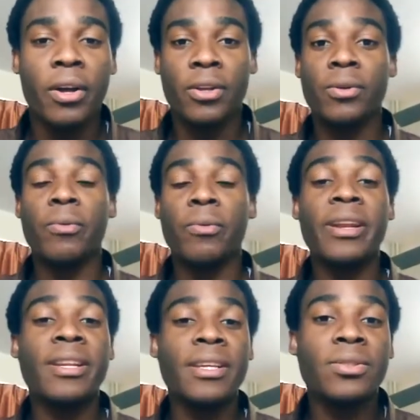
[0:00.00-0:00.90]
you really
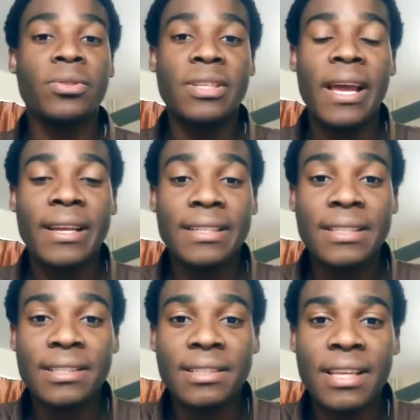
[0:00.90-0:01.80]
need to take this